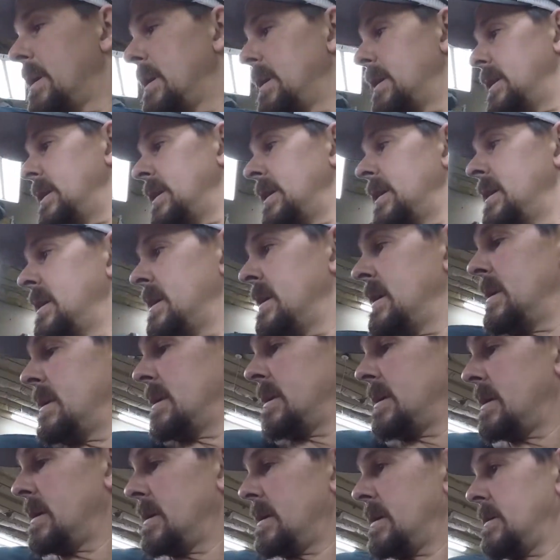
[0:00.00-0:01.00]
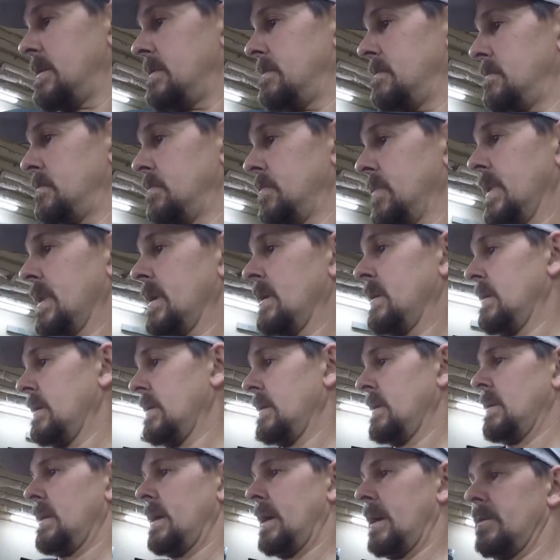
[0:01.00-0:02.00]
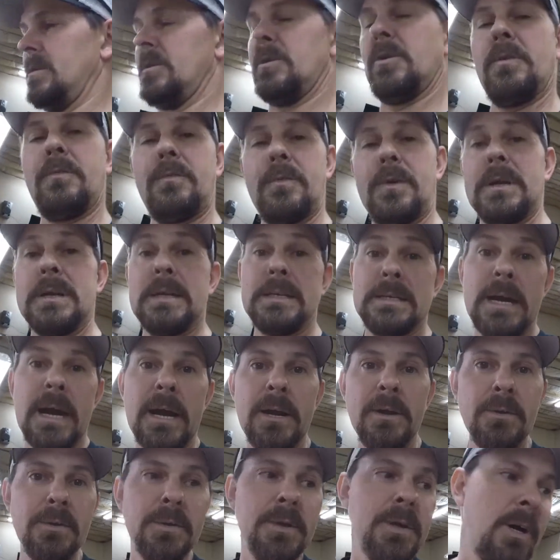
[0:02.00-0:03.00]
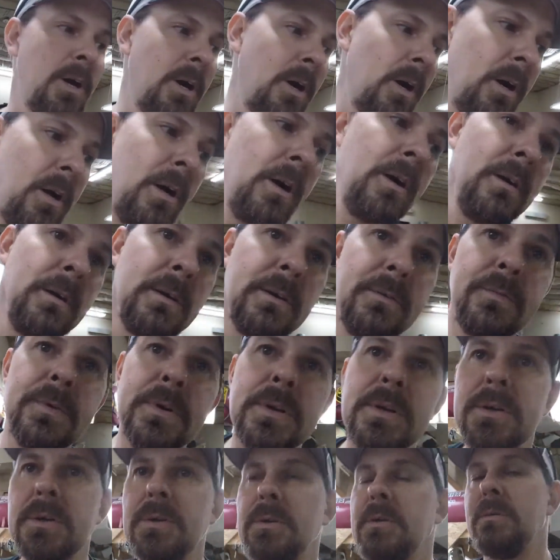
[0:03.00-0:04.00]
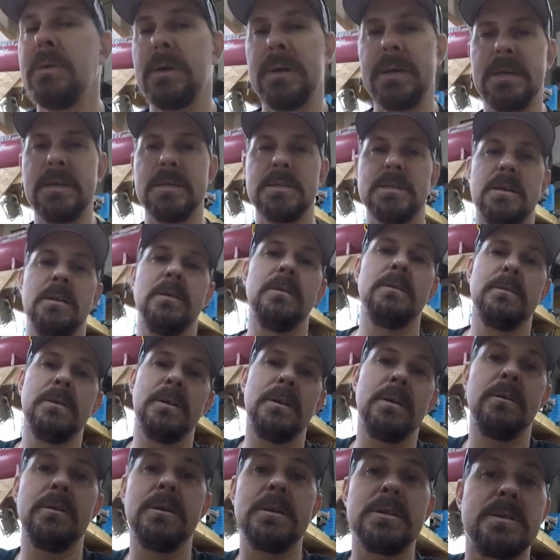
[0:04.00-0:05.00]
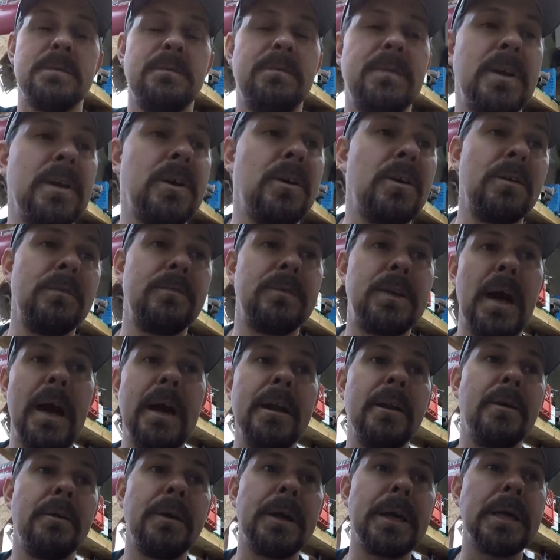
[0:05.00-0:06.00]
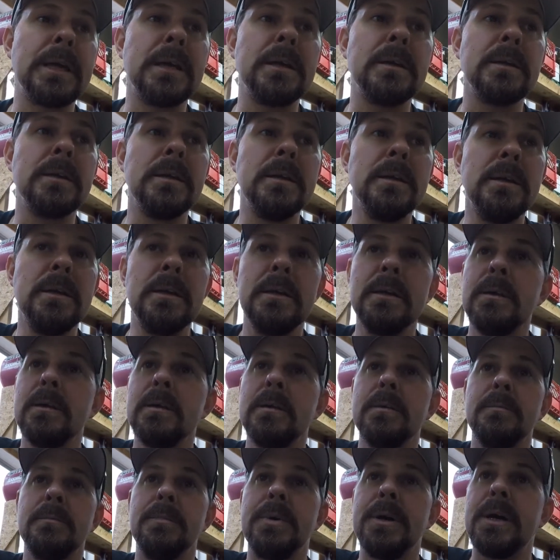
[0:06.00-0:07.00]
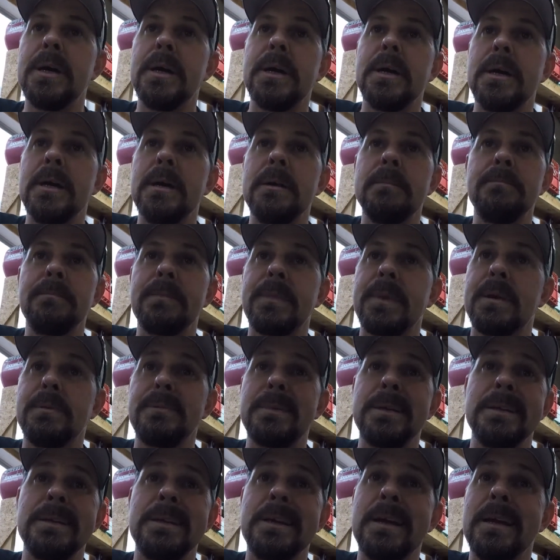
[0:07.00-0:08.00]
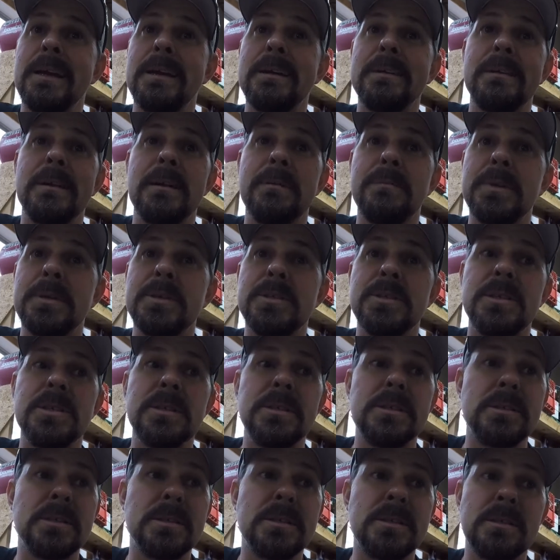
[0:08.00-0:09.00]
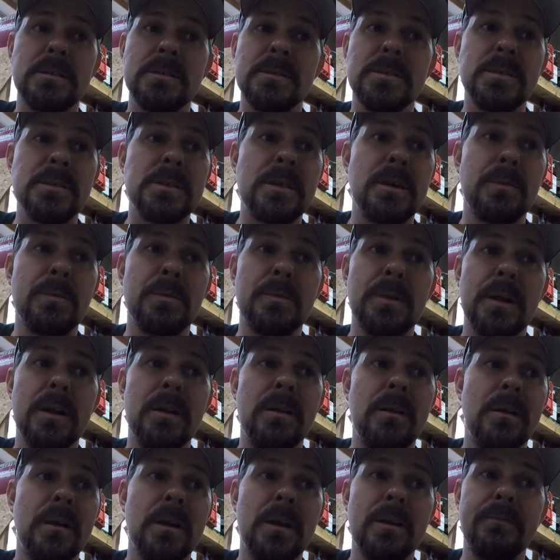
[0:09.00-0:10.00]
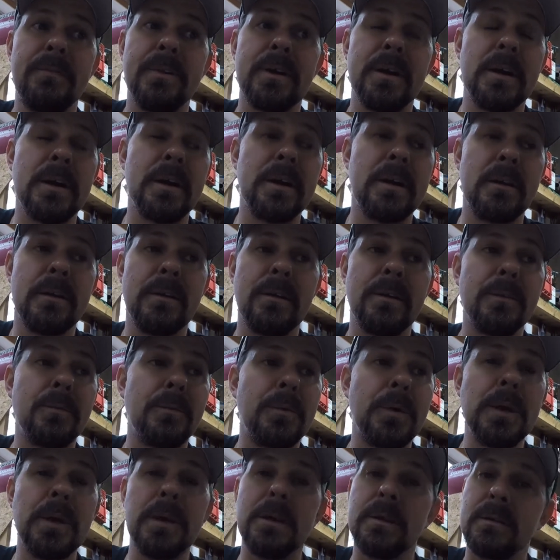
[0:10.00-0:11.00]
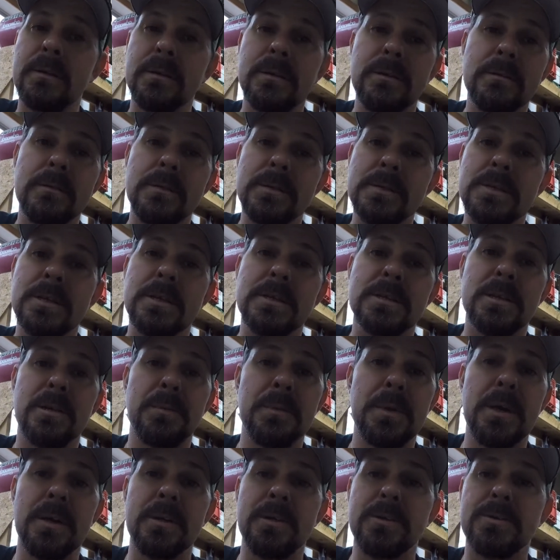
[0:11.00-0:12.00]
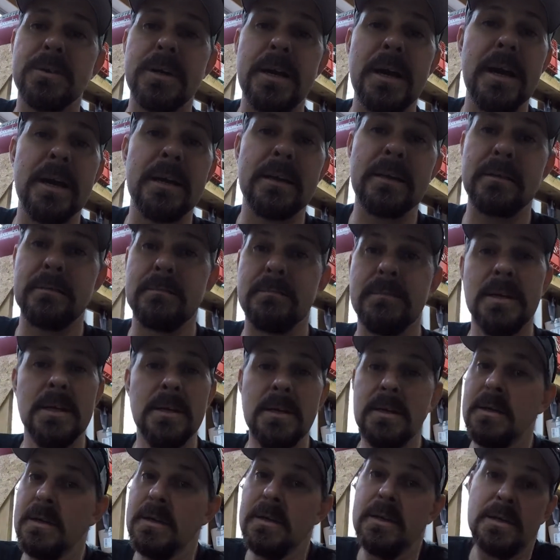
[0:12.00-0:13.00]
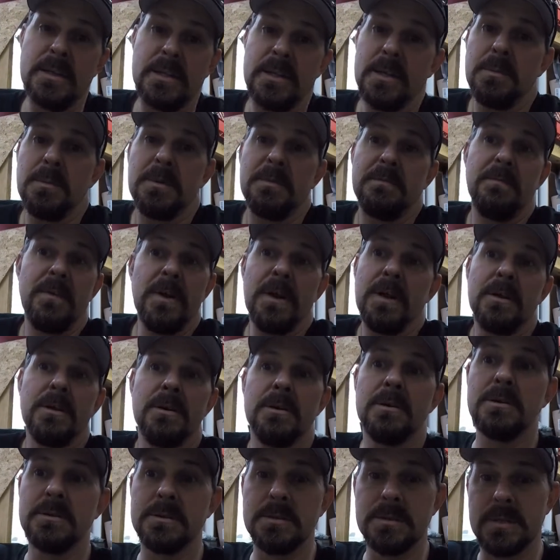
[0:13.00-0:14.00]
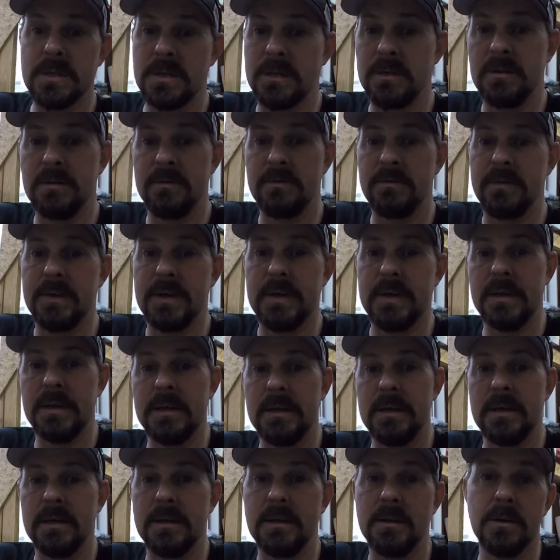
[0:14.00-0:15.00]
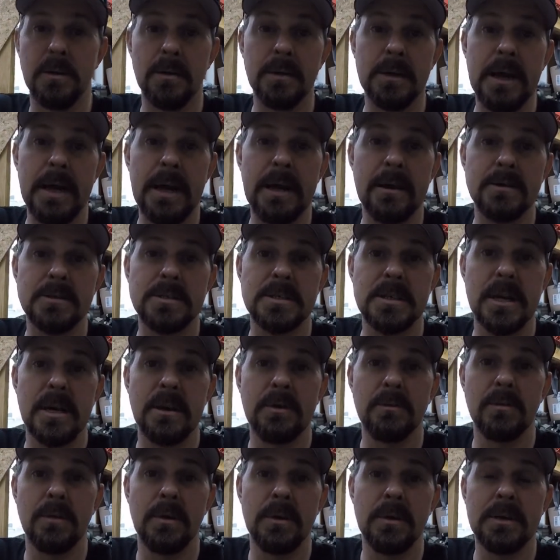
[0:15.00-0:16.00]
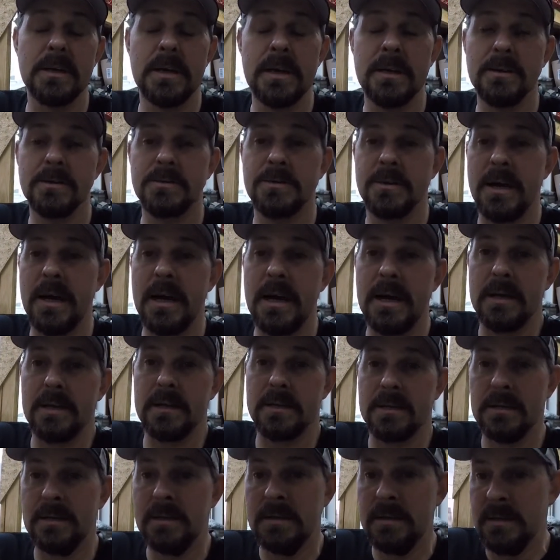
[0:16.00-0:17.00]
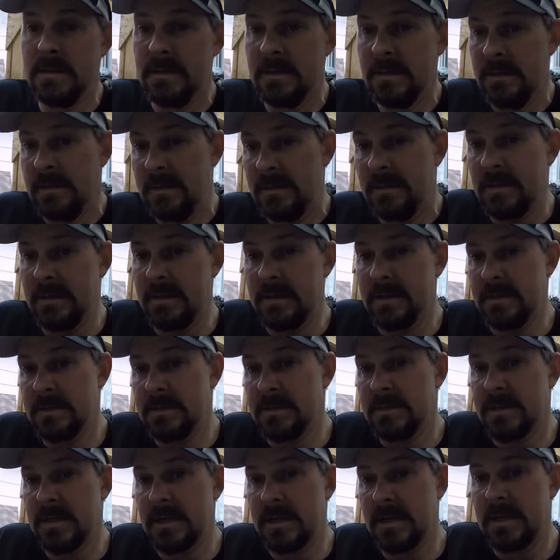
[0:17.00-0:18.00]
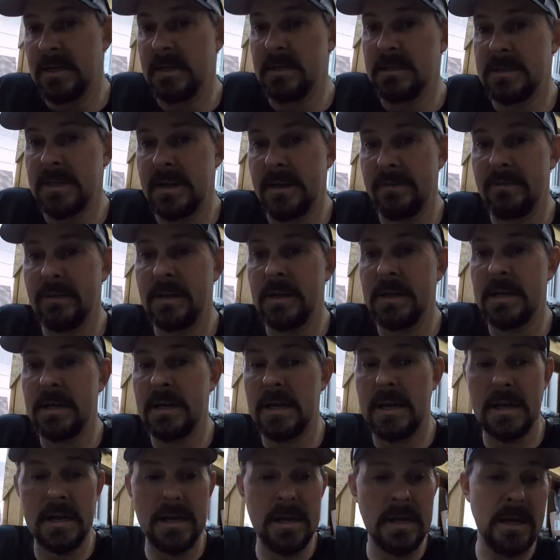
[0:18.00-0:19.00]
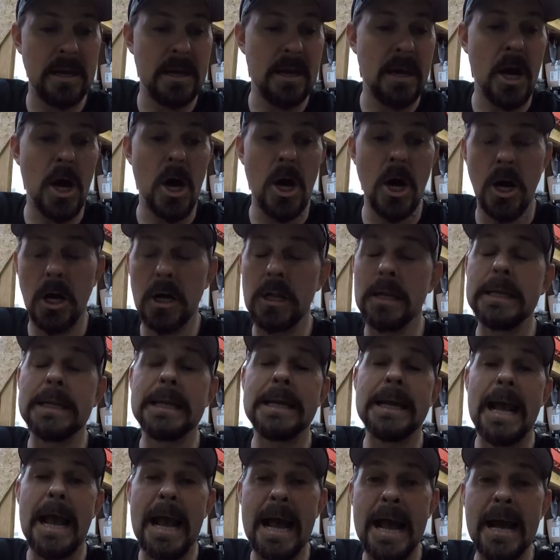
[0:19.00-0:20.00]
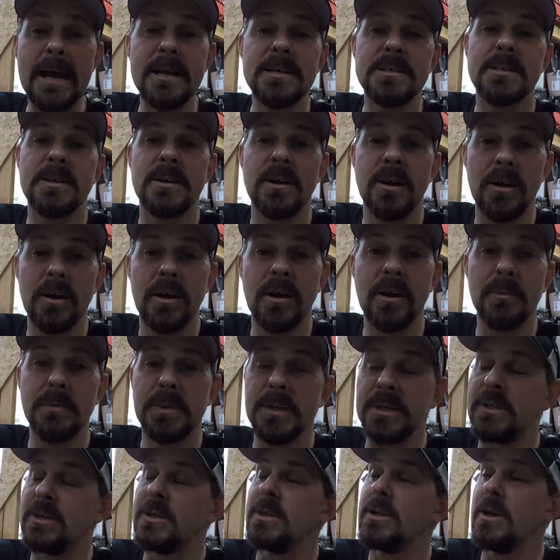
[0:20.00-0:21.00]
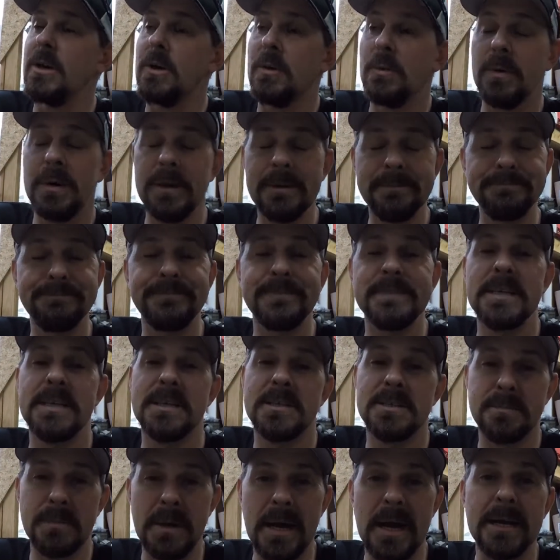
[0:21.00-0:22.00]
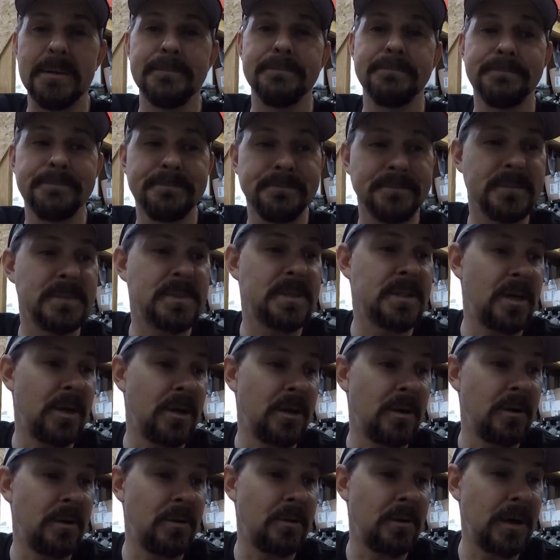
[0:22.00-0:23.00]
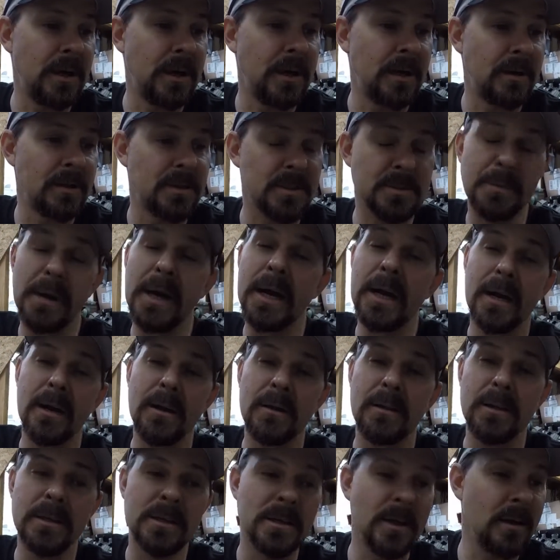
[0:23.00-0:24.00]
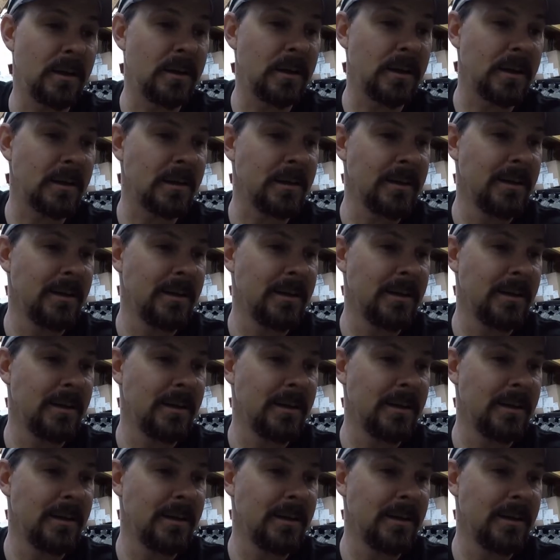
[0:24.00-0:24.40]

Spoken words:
And then I don't know if we're gonna dyno the car. If we do, I guess I'll get some video of dynoing it. But I mean, yeah, I mean she's coming right along. I figure I got another week and this thing's gonna be on the track, and it's gonna be videos of the old H8rstang rolling down the track. It is definitely a ugly ass car, but you know what? It's mine. So it's my ugly duckling.